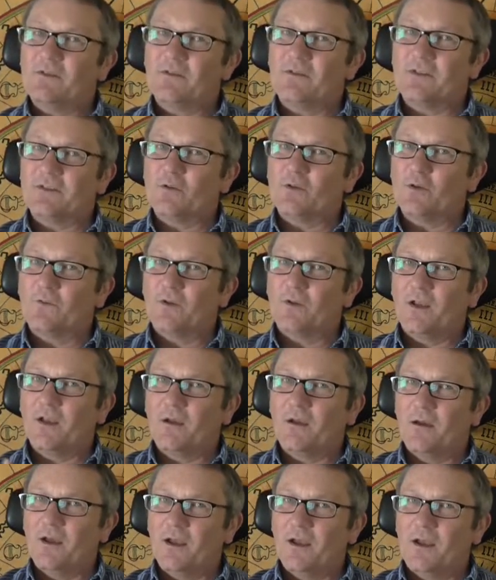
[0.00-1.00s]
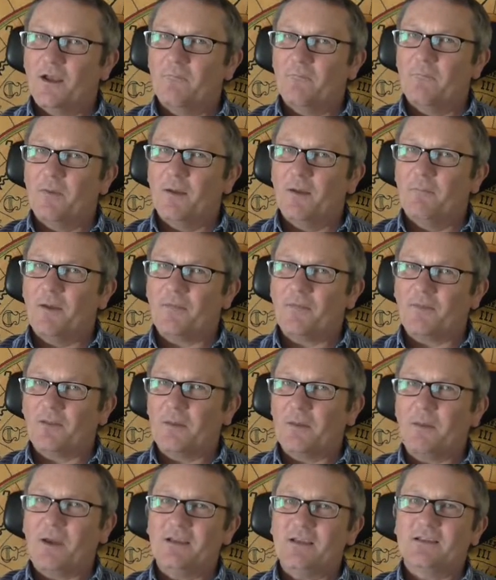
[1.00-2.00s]
on a sort of a
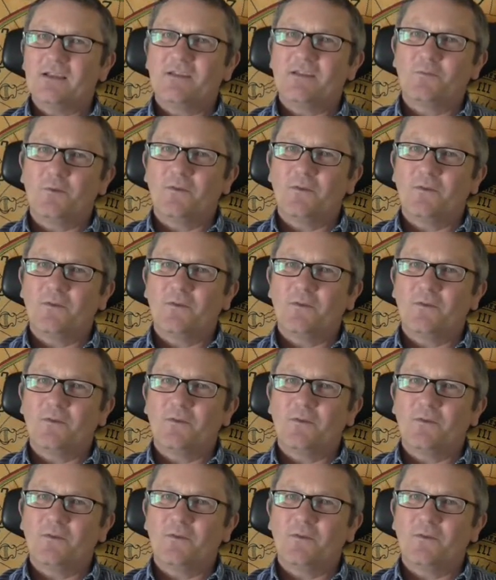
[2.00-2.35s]
monthly basis